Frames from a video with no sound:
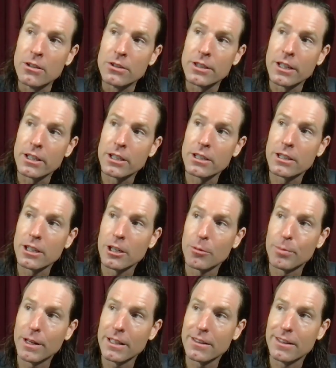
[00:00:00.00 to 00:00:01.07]
Is that a good thing or a
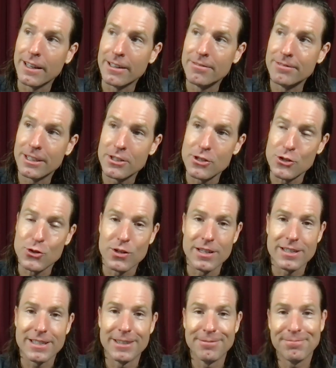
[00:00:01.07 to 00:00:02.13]
bad thing? That's
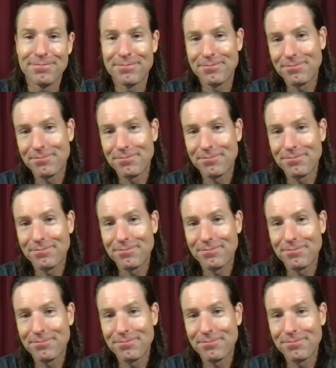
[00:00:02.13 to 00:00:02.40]
interesting.